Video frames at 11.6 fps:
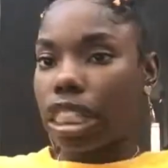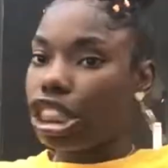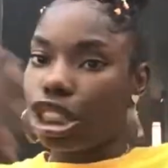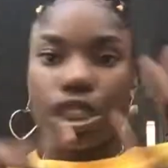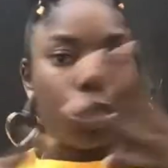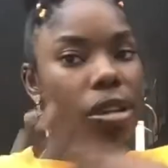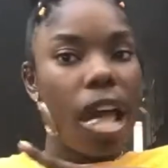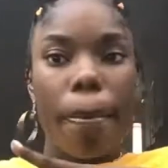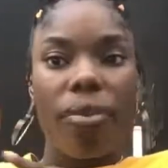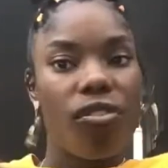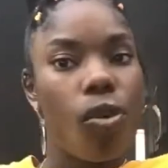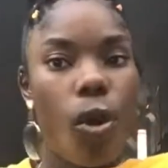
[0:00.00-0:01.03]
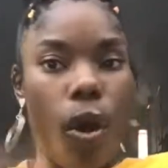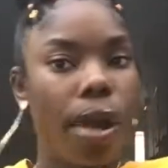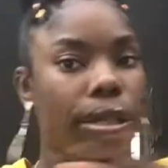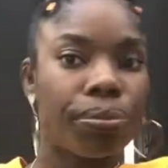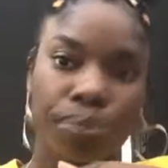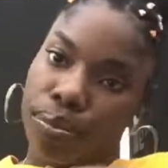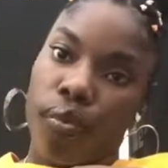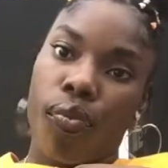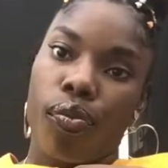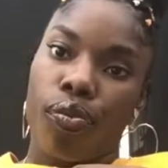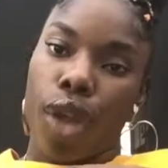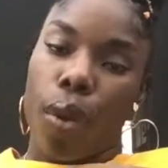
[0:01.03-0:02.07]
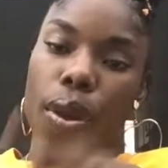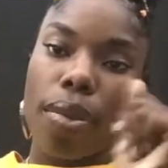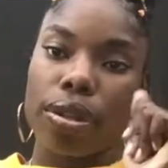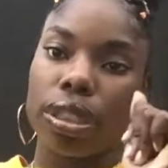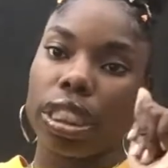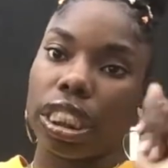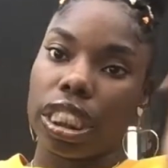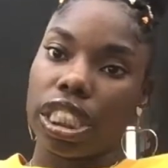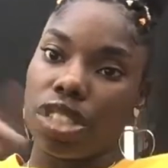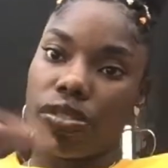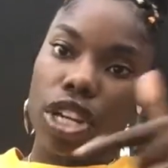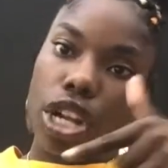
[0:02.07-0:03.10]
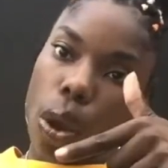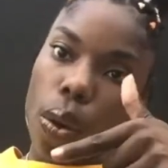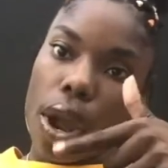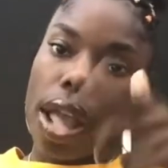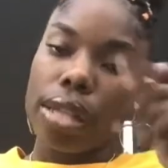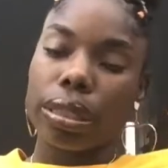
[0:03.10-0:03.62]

just do that before we proceed into this video, okay?